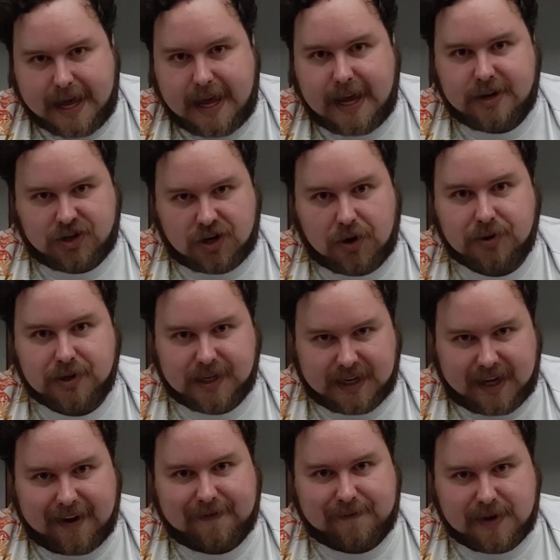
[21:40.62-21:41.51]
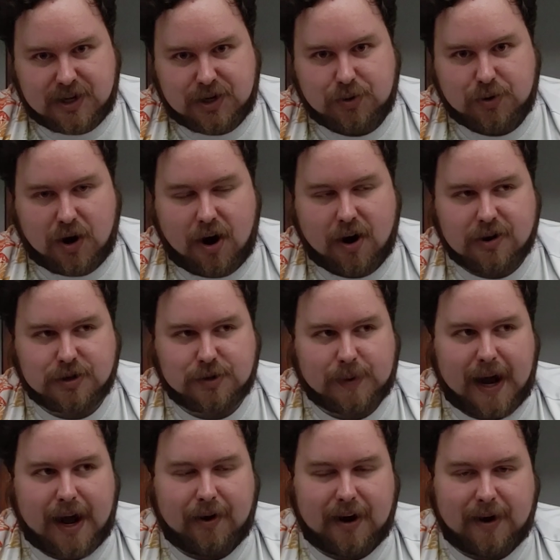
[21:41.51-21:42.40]
he chose the give me 2 cards
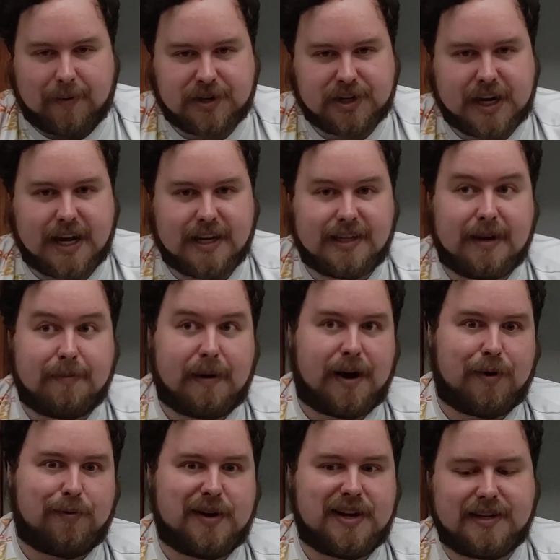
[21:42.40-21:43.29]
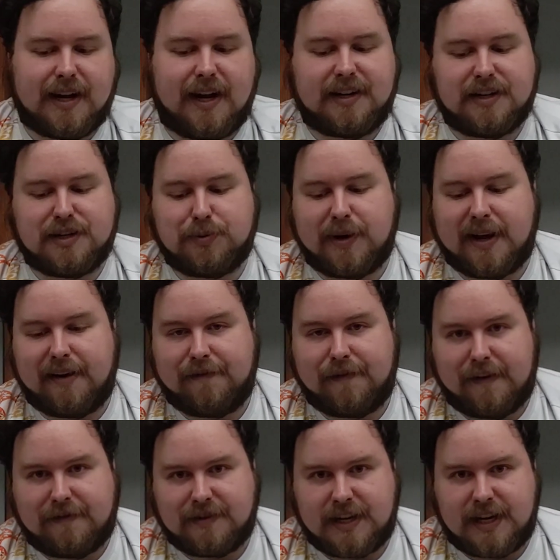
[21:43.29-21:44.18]
route, in which case then my Whis got to swing at
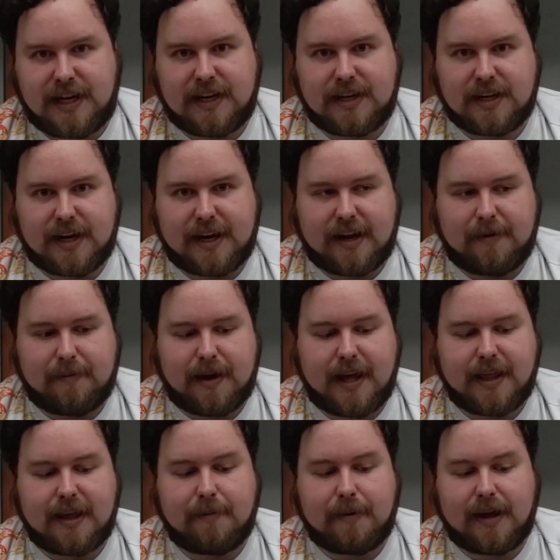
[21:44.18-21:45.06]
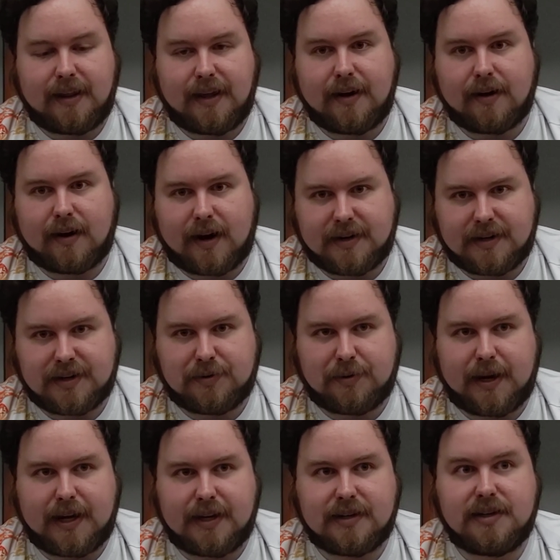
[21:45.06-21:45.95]
15 to him, and then my leader got to
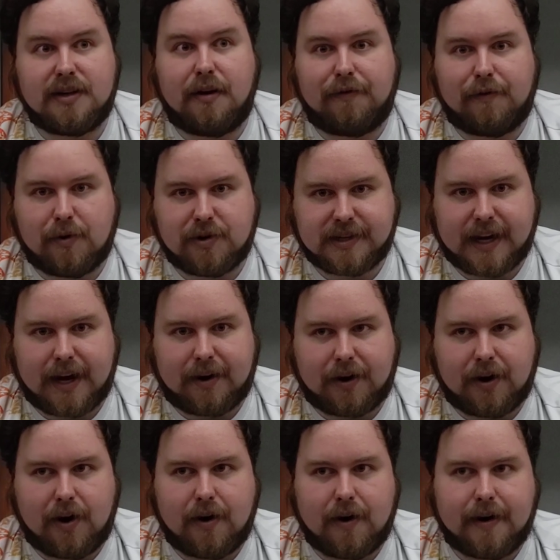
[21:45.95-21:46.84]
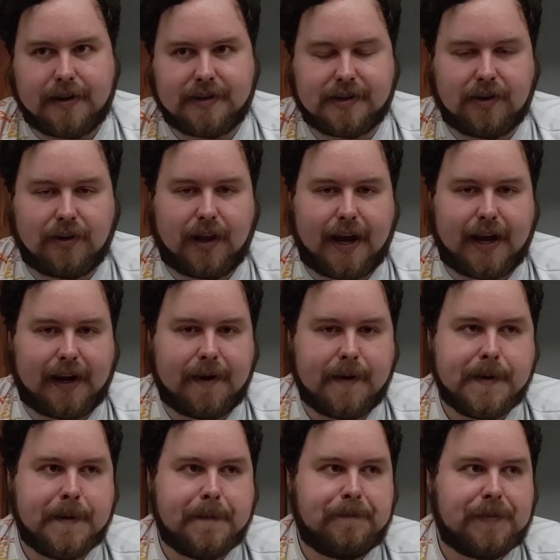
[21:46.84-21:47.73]
swing, still forcing out a card. And so like
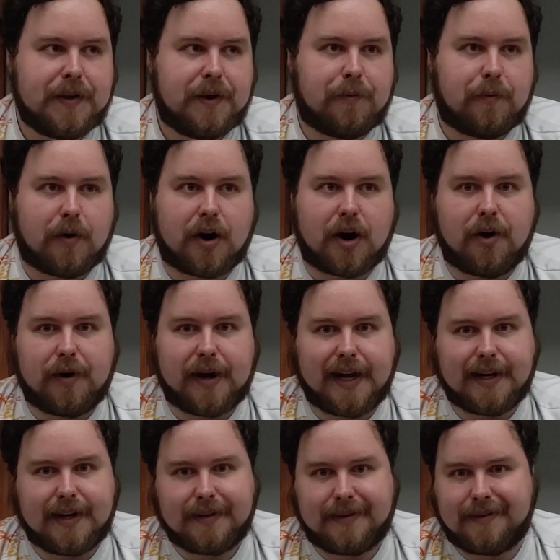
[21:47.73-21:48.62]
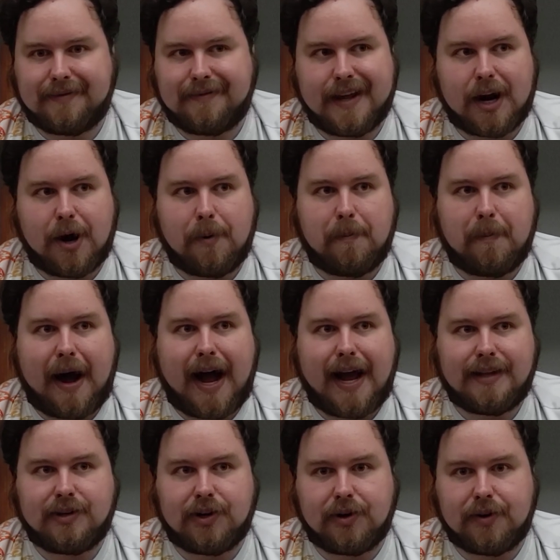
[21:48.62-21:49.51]
we're going into, you know,
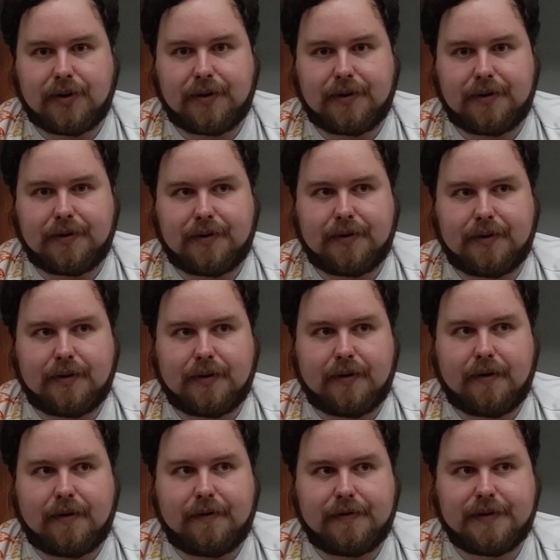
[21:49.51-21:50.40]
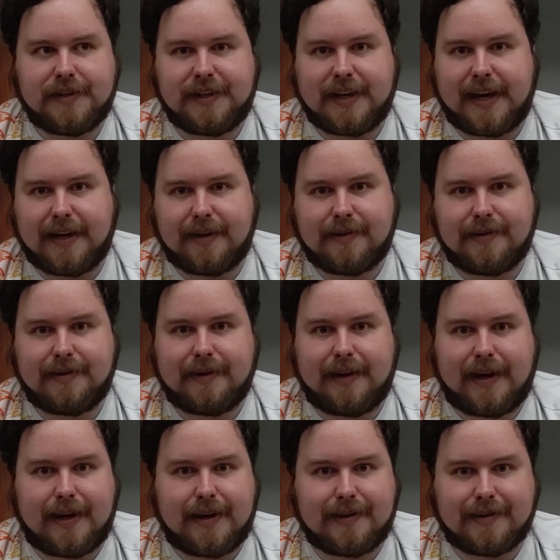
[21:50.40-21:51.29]
my turn 6,
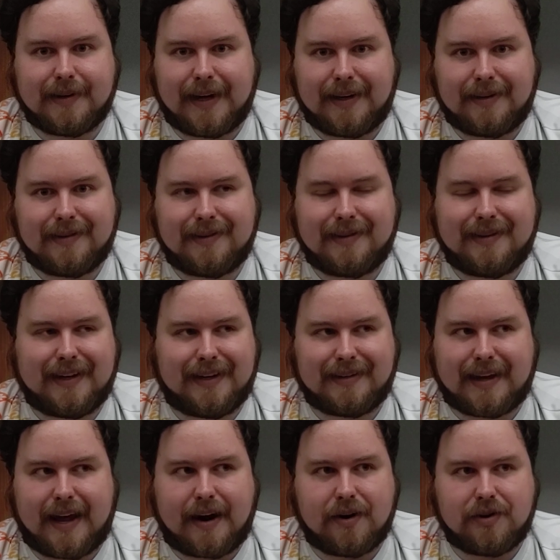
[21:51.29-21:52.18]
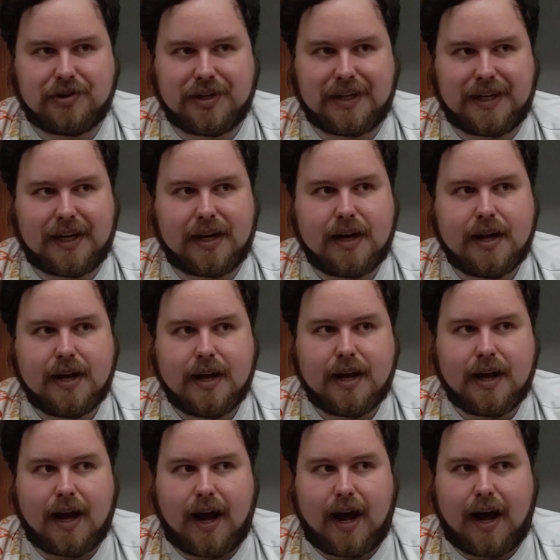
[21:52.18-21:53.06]
his like 6 energy,
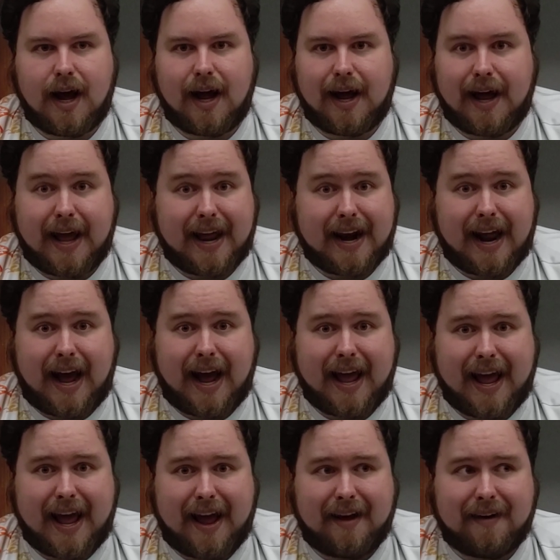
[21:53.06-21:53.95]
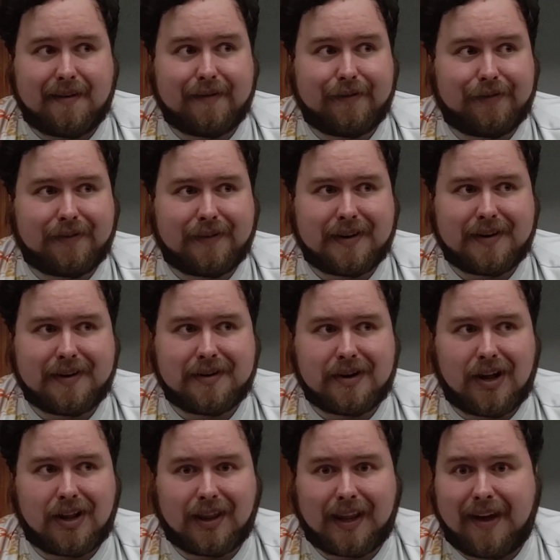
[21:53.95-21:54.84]
and I have
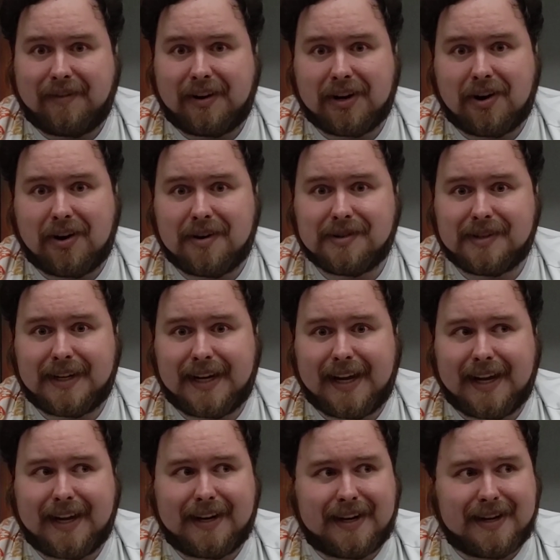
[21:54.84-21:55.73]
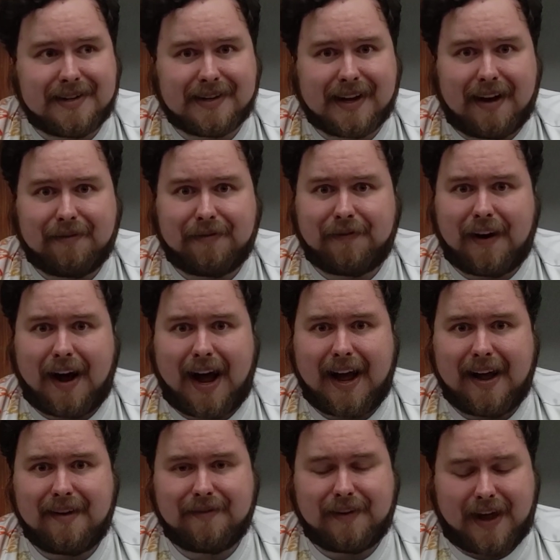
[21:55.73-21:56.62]
11 cards in hand, he's got
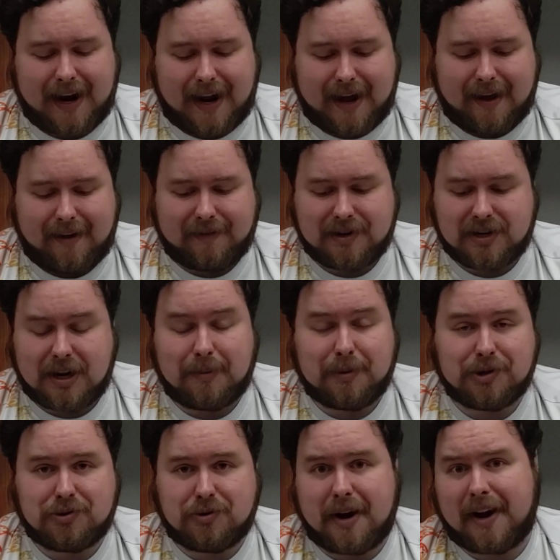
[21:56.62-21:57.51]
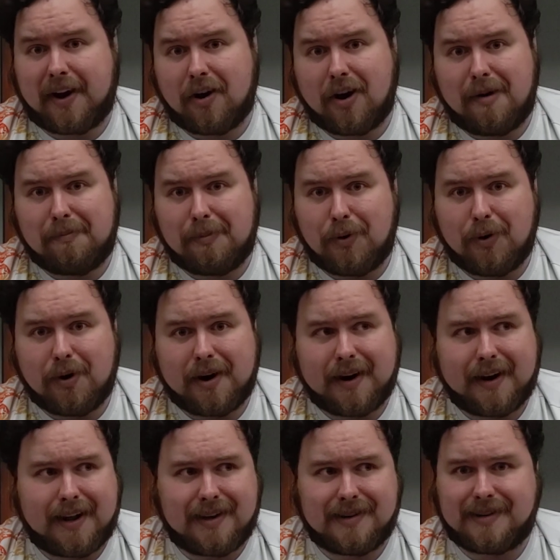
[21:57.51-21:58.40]
5, and I have a double striker on
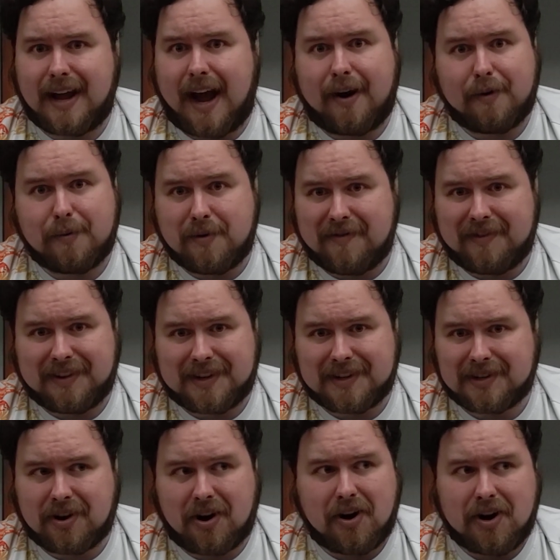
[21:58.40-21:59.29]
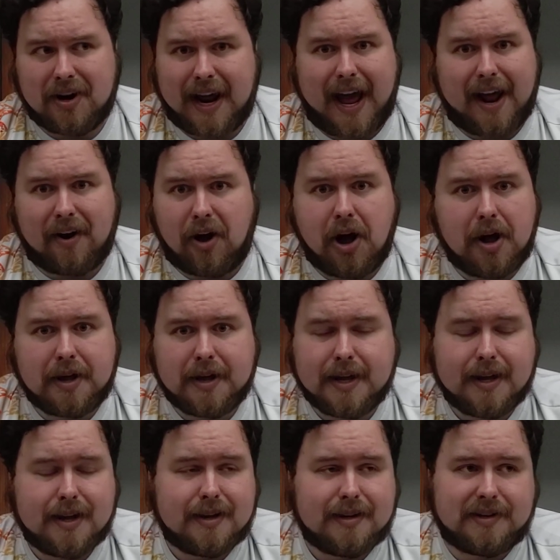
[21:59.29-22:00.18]
board. He is not removing this card at all.
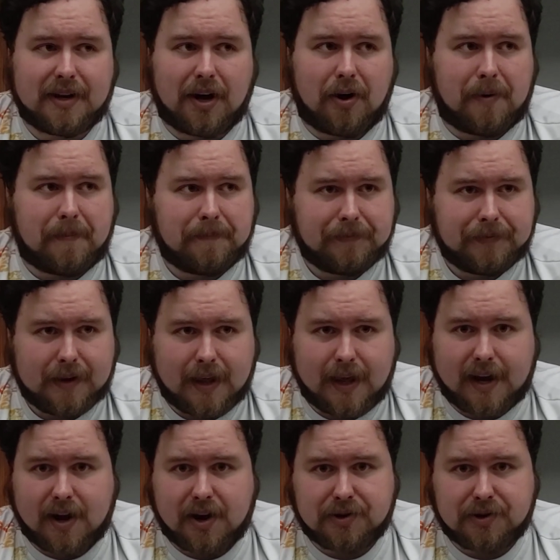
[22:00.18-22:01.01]
So he